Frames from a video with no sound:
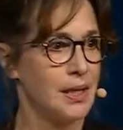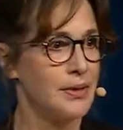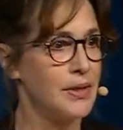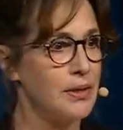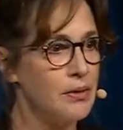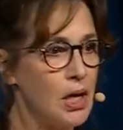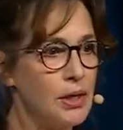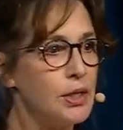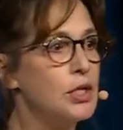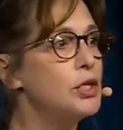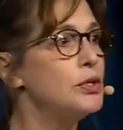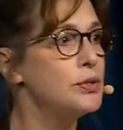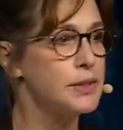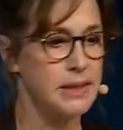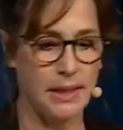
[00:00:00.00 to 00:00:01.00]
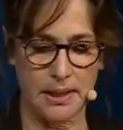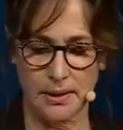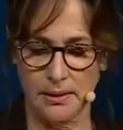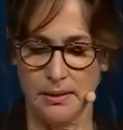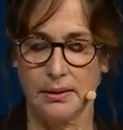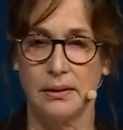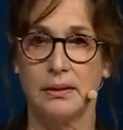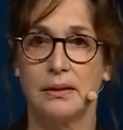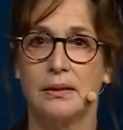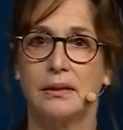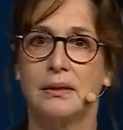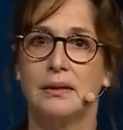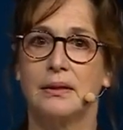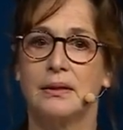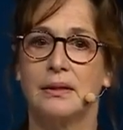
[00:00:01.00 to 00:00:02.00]
They're not using
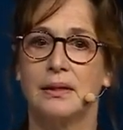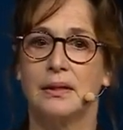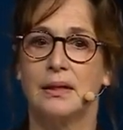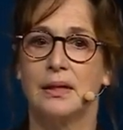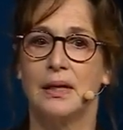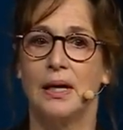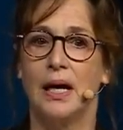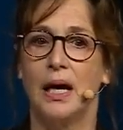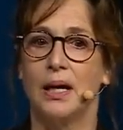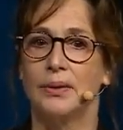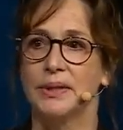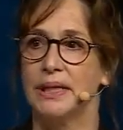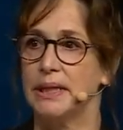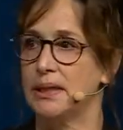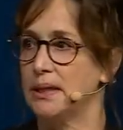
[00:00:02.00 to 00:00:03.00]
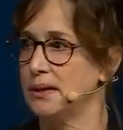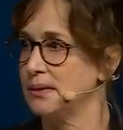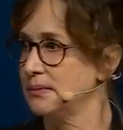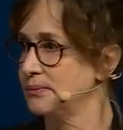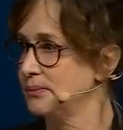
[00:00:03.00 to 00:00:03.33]
our data.